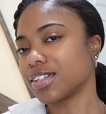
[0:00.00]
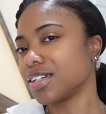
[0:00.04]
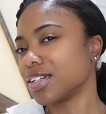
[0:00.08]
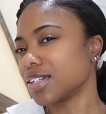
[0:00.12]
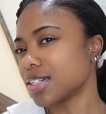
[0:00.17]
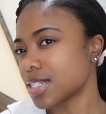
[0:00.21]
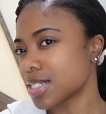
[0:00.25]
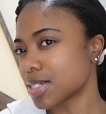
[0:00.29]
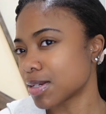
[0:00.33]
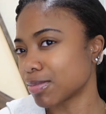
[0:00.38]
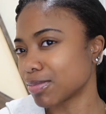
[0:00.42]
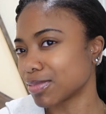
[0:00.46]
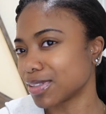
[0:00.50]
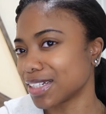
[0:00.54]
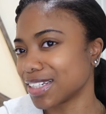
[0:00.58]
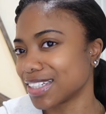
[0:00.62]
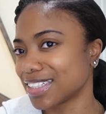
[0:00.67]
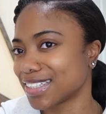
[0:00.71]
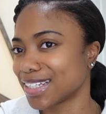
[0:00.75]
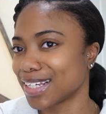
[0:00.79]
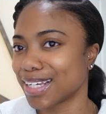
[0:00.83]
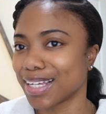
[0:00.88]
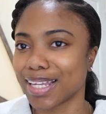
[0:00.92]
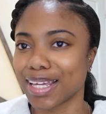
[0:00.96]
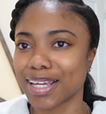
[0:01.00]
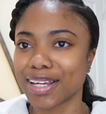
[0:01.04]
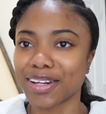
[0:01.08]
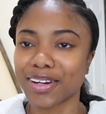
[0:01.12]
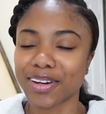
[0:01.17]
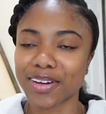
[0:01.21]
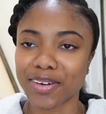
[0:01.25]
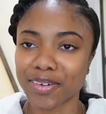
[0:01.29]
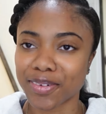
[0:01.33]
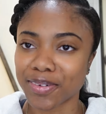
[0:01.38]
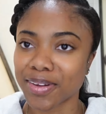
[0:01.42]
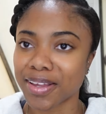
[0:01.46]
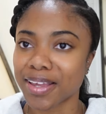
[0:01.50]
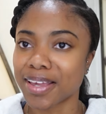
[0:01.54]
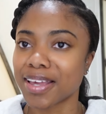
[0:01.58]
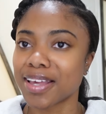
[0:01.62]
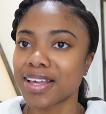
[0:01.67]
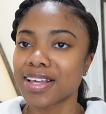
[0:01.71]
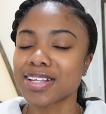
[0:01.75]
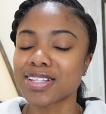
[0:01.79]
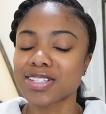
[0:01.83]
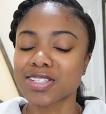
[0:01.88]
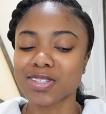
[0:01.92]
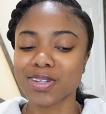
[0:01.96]
You understand what I'm trying to say? Like, no.
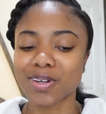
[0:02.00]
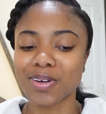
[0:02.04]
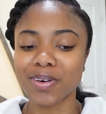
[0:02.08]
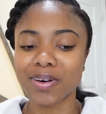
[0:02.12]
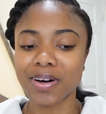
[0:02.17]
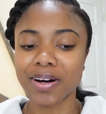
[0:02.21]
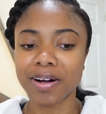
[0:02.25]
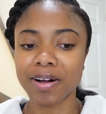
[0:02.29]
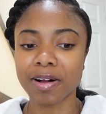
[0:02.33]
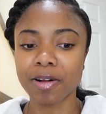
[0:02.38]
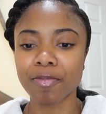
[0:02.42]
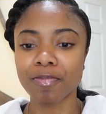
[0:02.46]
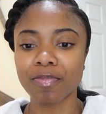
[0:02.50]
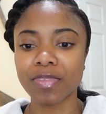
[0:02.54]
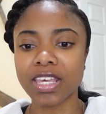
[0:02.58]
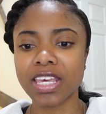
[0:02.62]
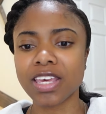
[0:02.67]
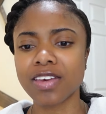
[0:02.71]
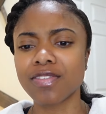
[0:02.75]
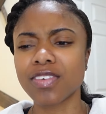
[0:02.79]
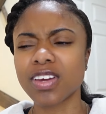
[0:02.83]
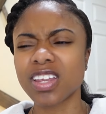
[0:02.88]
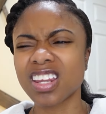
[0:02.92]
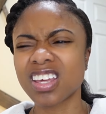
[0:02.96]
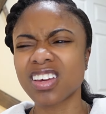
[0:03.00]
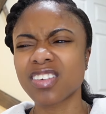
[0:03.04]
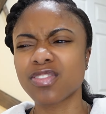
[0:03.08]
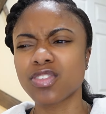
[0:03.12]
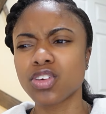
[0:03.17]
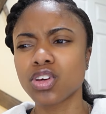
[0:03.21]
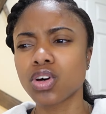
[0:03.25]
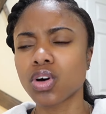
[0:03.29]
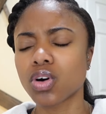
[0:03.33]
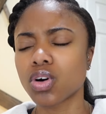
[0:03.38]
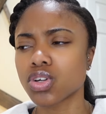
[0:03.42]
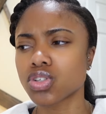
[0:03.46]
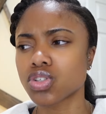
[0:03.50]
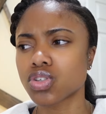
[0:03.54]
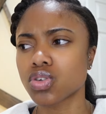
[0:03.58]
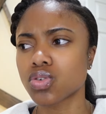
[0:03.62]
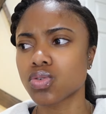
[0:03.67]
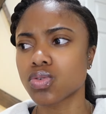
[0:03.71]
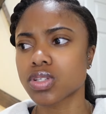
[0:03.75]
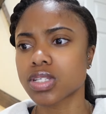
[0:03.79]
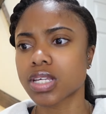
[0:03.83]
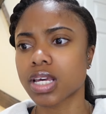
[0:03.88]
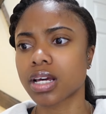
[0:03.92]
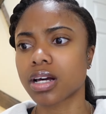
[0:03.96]
So even if you could also
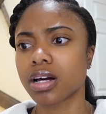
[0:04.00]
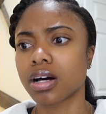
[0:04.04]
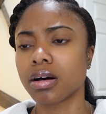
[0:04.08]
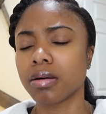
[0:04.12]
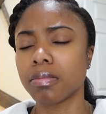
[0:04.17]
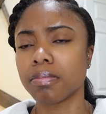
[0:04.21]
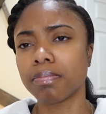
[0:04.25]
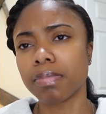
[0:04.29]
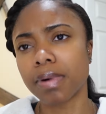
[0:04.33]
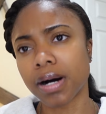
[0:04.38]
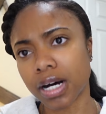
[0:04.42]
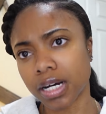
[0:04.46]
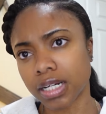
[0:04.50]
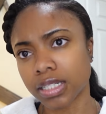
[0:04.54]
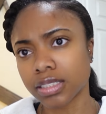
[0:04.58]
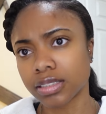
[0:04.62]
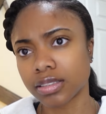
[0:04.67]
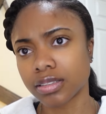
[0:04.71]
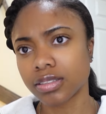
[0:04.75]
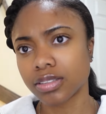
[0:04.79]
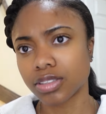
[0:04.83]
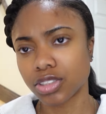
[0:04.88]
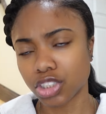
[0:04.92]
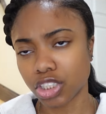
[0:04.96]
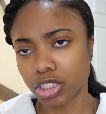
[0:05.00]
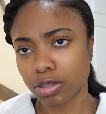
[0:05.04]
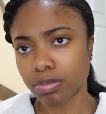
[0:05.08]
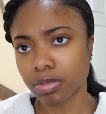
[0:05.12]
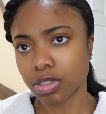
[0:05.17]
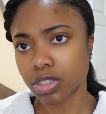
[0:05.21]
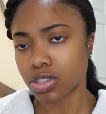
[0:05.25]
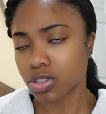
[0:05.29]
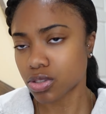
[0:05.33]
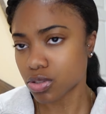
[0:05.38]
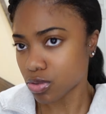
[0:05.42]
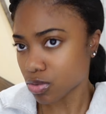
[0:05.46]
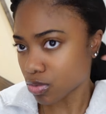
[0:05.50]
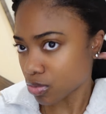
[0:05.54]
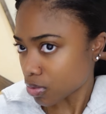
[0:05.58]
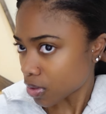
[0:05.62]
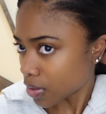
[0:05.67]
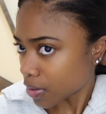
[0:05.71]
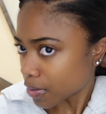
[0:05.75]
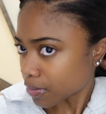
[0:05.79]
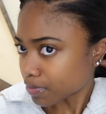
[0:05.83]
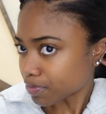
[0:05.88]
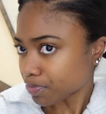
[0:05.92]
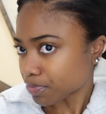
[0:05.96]
use like a bond treatment too,
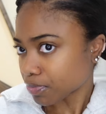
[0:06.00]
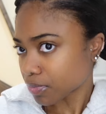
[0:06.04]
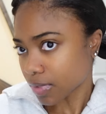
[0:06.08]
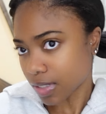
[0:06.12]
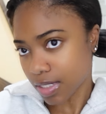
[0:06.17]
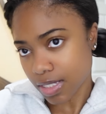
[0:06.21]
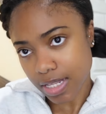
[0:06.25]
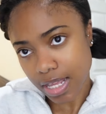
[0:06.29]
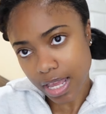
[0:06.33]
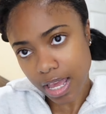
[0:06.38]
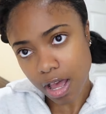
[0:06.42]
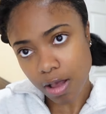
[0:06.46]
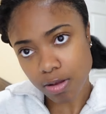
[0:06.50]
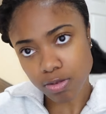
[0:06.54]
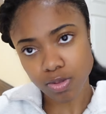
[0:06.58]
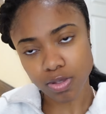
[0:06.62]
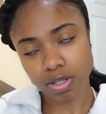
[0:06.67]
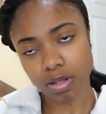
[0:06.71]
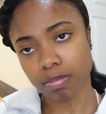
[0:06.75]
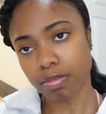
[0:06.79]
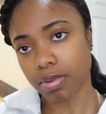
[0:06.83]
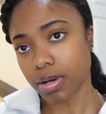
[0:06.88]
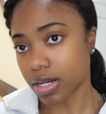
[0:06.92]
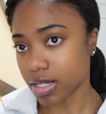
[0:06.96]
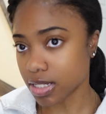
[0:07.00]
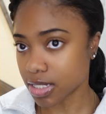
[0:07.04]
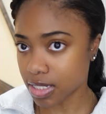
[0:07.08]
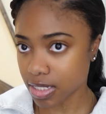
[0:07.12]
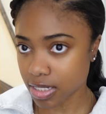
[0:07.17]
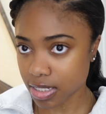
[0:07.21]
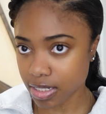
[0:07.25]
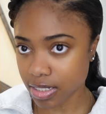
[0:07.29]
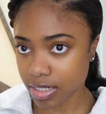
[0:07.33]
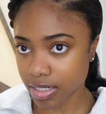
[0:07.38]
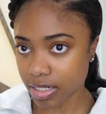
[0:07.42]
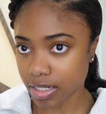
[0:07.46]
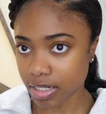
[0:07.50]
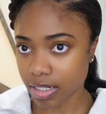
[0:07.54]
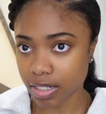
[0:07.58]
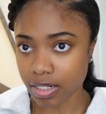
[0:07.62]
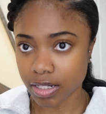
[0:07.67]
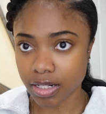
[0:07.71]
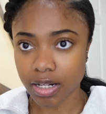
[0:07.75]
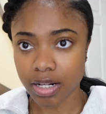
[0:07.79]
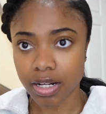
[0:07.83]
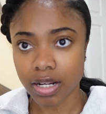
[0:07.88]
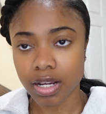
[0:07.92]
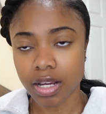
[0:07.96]
because that helps with the bonds in your
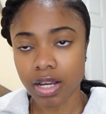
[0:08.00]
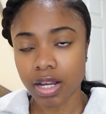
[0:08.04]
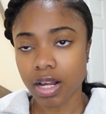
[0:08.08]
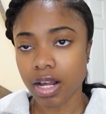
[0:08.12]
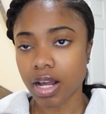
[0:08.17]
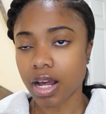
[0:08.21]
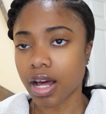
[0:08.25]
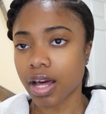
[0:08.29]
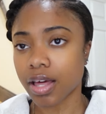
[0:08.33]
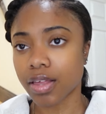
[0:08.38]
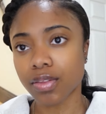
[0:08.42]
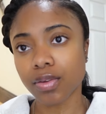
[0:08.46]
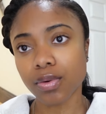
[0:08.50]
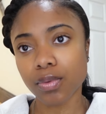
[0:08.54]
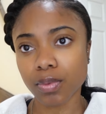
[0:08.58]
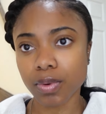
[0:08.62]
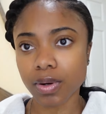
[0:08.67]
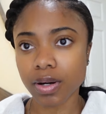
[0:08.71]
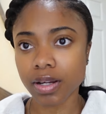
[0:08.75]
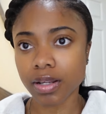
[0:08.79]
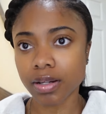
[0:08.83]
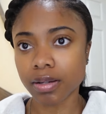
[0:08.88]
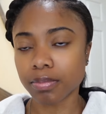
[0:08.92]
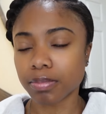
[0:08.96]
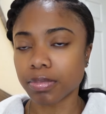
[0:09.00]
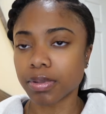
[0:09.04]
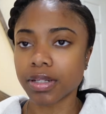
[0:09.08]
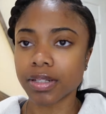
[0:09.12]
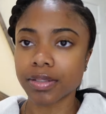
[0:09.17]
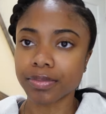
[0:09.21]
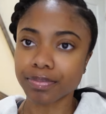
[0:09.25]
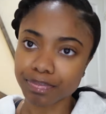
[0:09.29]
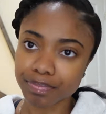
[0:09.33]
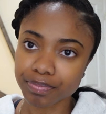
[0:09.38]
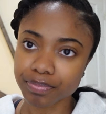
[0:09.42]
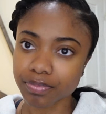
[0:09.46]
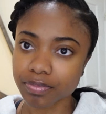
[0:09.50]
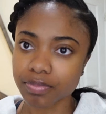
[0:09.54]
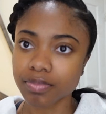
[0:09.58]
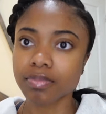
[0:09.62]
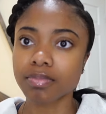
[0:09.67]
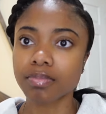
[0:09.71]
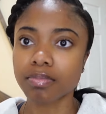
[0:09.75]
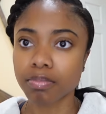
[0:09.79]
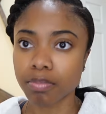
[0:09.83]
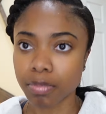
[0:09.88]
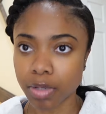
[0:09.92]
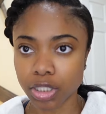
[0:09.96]
hair. Either one, but
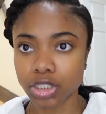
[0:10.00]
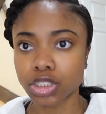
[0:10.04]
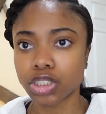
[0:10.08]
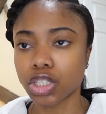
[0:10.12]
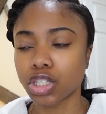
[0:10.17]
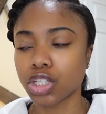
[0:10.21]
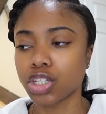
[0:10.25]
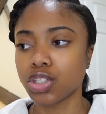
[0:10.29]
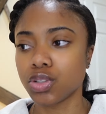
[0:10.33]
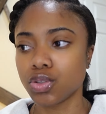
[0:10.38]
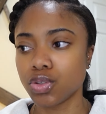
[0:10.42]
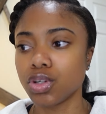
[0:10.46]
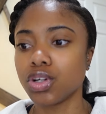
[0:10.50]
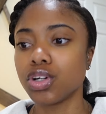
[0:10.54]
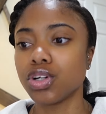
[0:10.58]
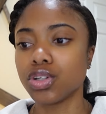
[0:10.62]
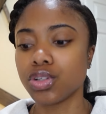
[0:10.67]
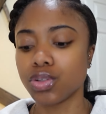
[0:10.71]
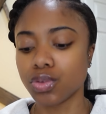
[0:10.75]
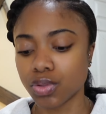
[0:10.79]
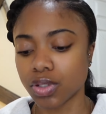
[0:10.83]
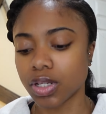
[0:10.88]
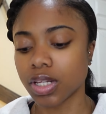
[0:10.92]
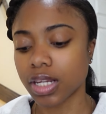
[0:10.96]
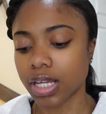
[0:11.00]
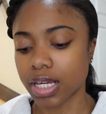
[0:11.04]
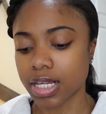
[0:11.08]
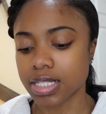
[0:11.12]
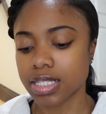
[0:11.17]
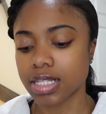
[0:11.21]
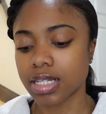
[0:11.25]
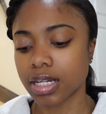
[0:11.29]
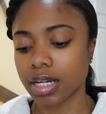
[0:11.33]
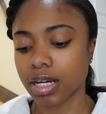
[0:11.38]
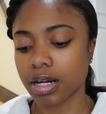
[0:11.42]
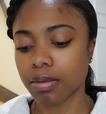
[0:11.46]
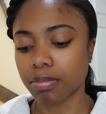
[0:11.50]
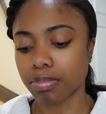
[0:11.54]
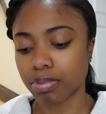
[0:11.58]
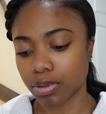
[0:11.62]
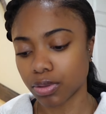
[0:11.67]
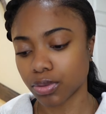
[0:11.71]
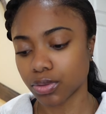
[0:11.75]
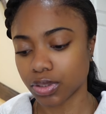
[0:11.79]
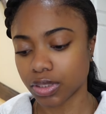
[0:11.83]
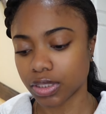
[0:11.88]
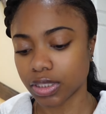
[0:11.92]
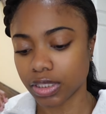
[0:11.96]
make sure you're utilizing a
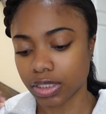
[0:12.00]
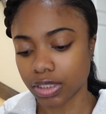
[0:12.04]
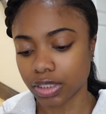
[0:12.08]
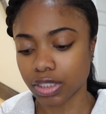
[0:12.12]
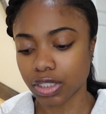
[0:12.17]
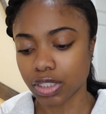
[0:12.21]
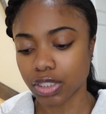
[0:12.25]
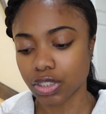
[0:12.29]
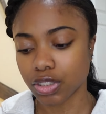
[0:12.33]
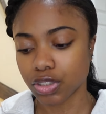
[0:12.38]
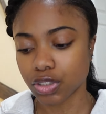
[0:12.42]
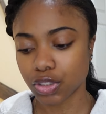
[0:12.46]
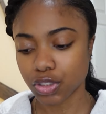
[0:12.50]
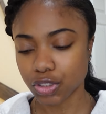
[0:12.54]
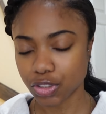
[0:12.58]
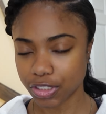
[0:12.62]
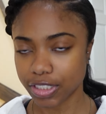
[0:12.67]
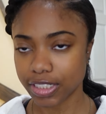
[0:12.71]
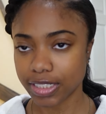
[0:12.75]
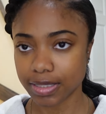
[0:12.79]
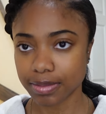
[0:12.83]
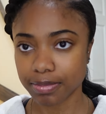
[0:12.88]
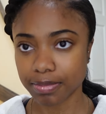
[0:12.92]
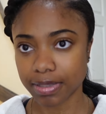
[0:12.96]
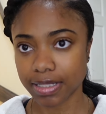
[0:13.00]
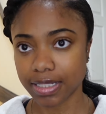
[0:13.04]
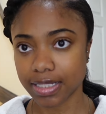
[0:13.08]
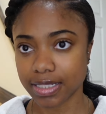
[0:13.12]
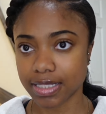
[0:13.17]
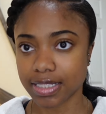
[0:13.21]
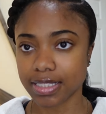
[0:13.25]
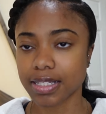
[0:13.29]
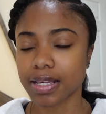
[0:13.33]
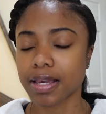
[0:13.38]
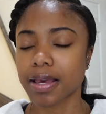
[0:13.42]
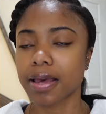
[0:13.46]
protein treatment.